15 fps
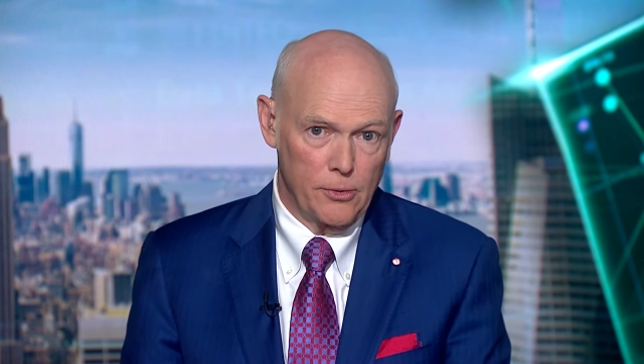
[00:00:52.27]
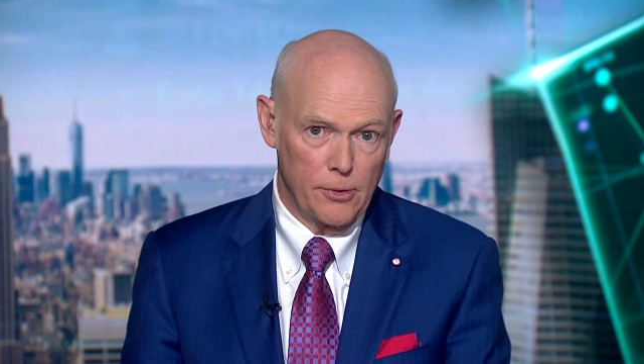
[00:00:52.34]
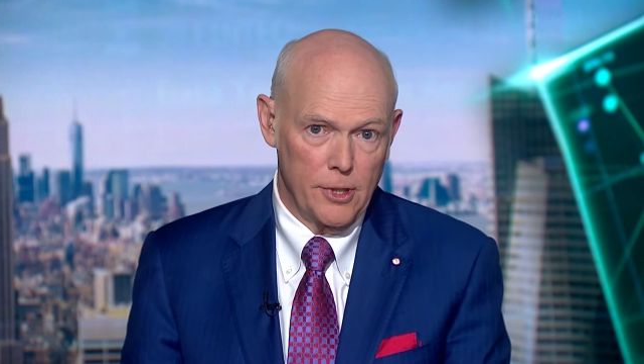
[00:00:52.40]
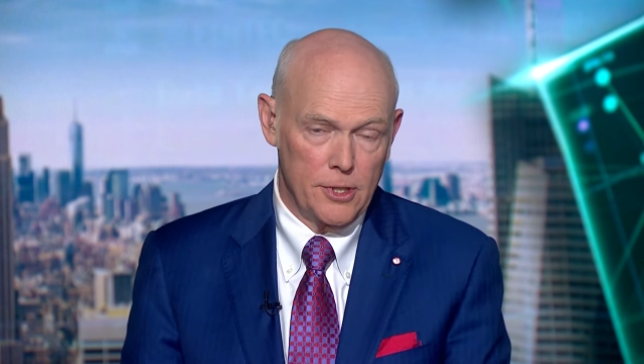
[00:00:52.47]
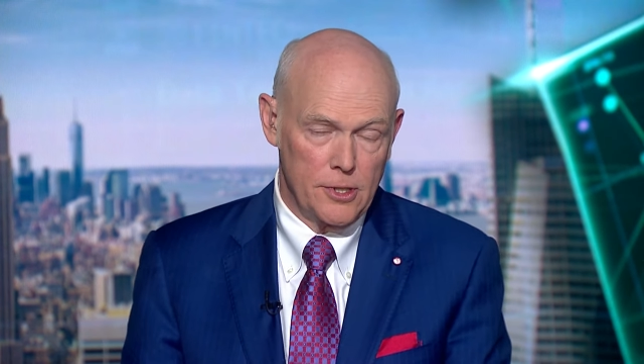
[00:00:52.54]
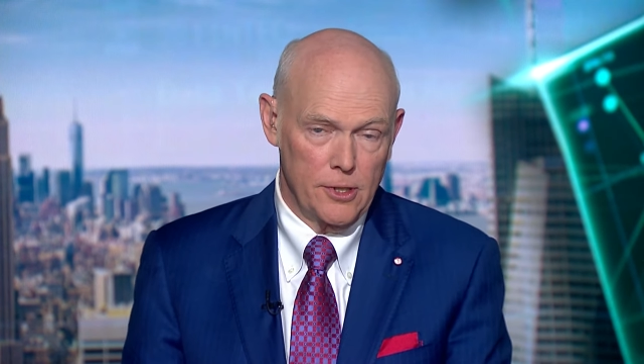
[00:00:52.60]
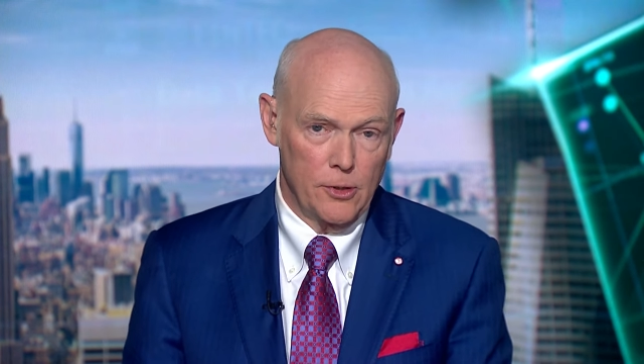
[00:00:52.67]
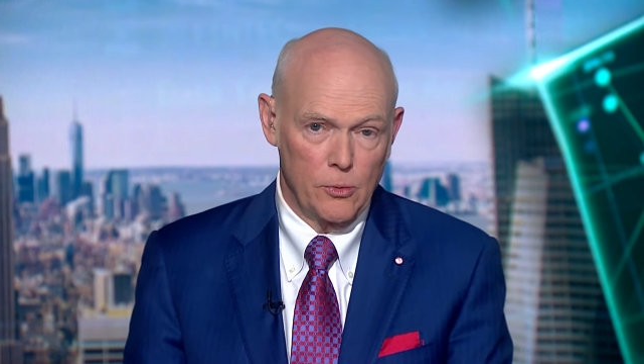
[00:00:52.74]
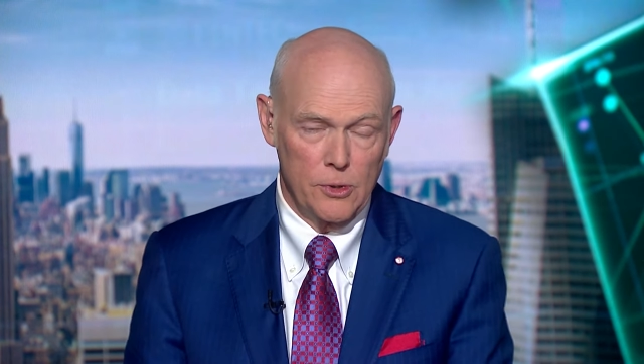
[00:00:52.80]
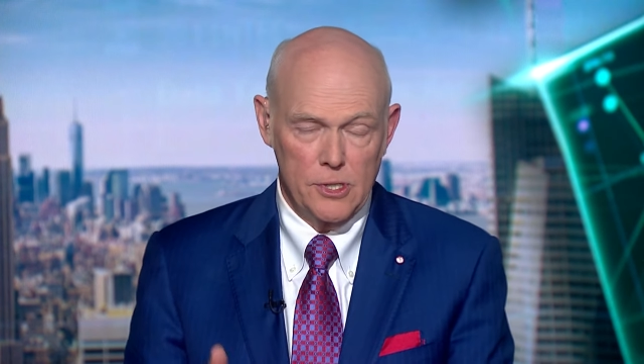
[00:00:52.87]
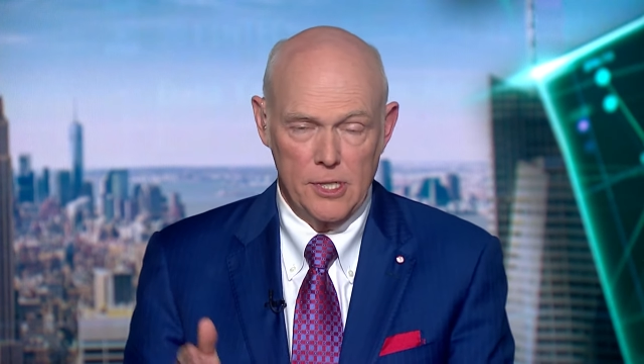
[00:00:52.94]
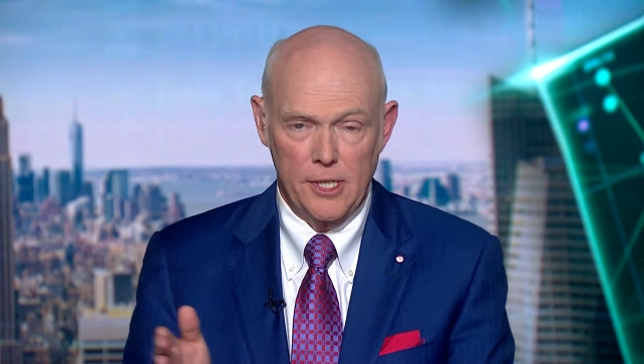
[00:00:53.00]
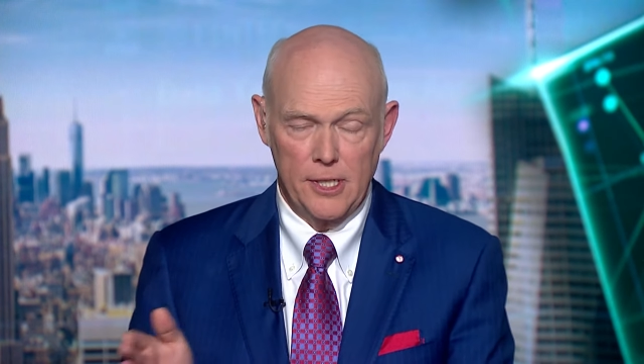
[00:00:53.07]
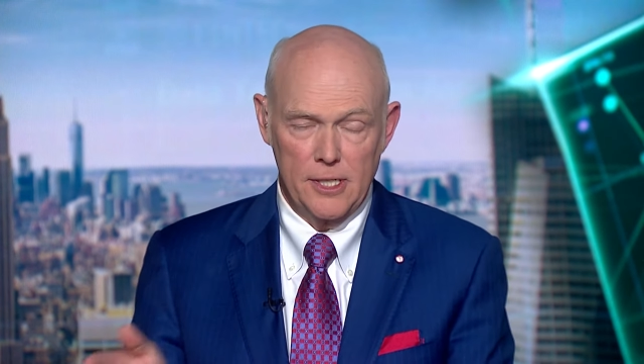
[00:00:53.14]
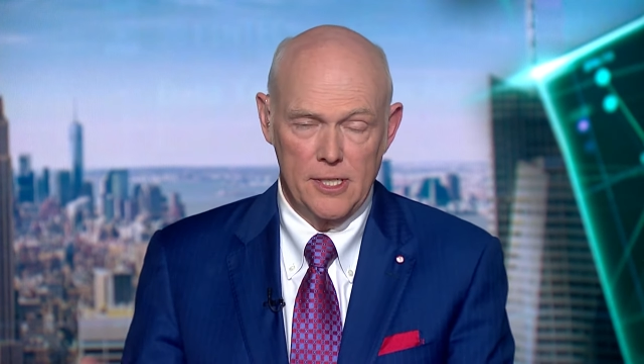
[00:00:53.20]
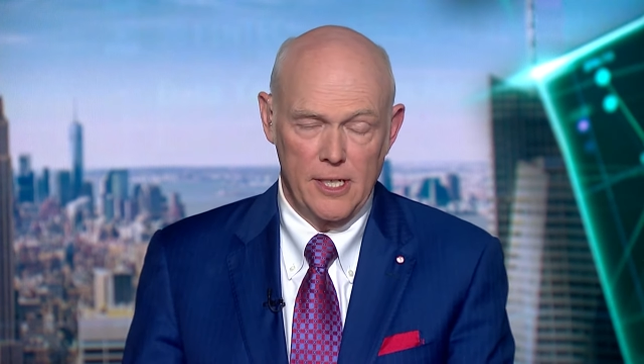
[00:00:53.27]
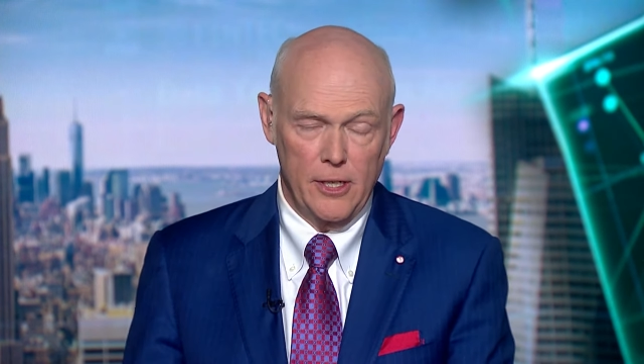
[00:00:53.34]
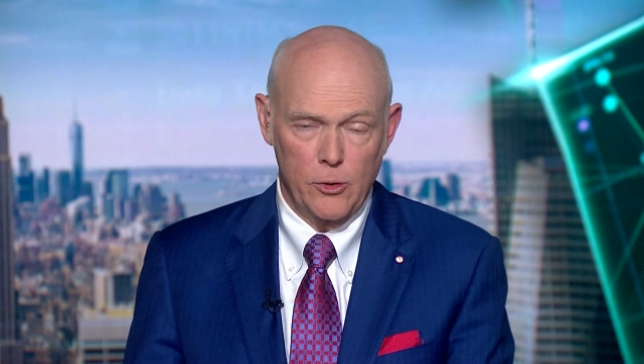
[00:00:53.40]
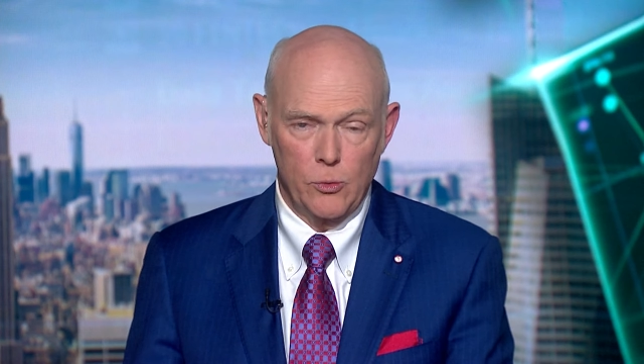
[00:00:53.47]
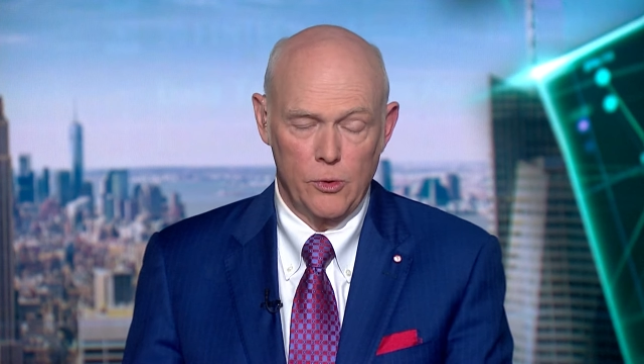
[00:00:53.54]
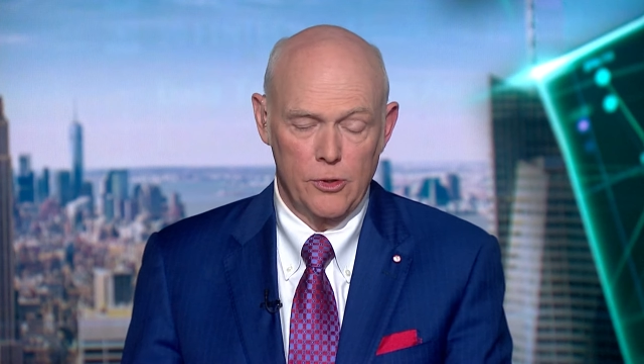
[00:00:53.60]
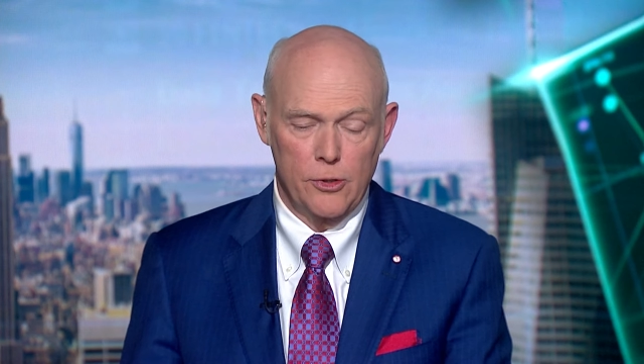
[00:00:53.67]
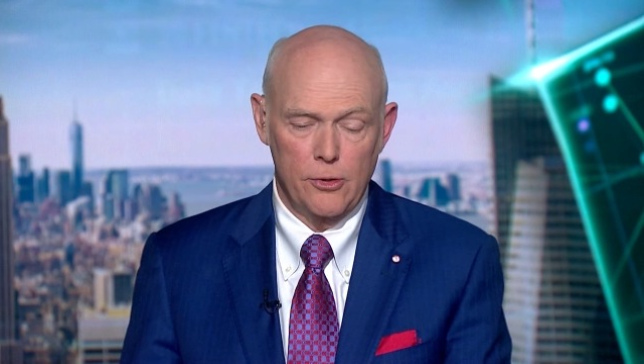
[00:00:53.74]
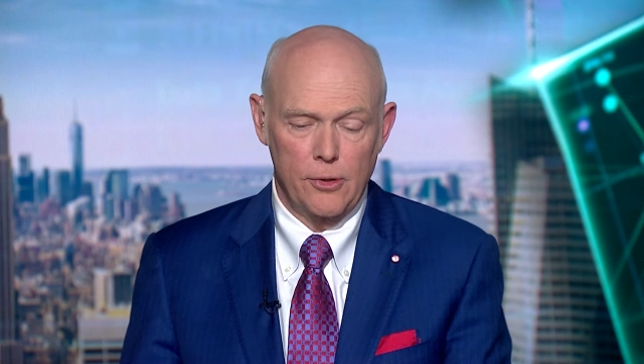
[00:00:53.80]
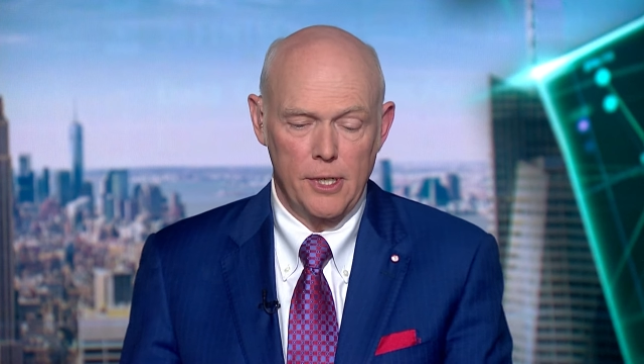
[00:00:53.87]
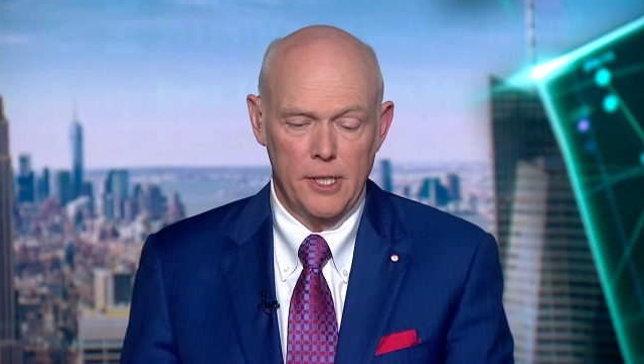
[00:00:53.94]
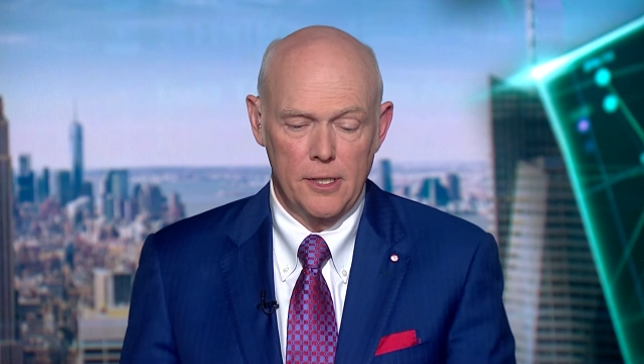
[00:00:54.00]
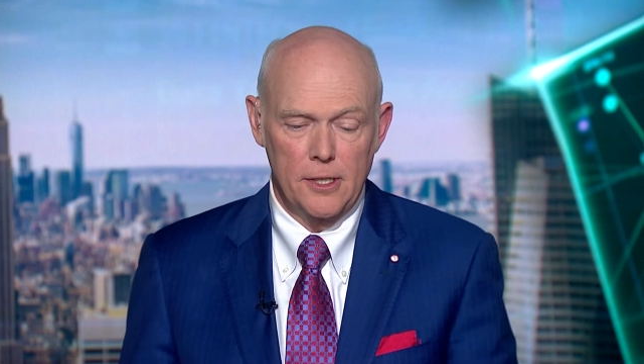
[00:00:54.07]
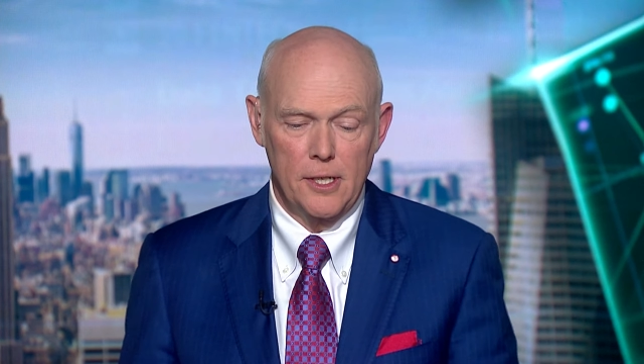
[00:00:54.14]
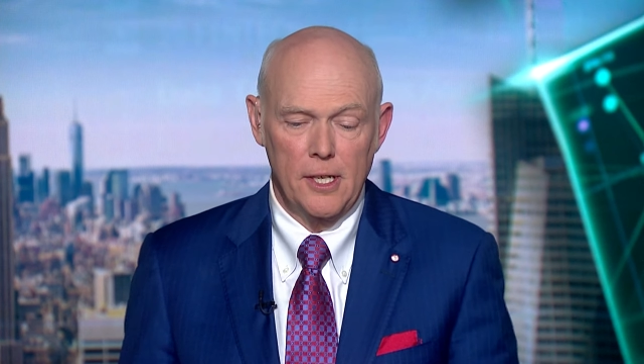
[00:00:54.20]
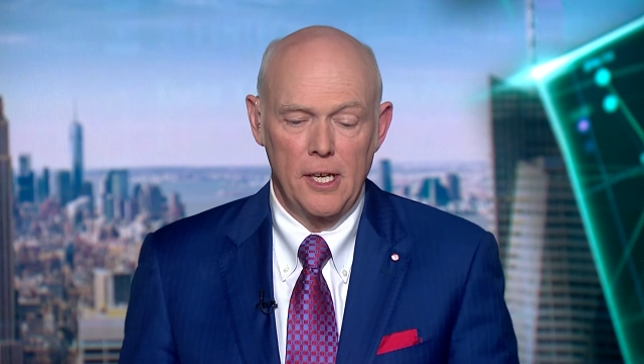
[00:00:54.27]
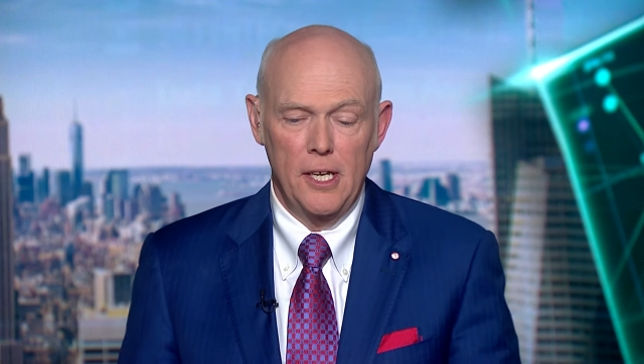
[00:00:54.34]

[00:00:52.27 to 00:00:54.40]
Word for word: Russia was on a downward trend.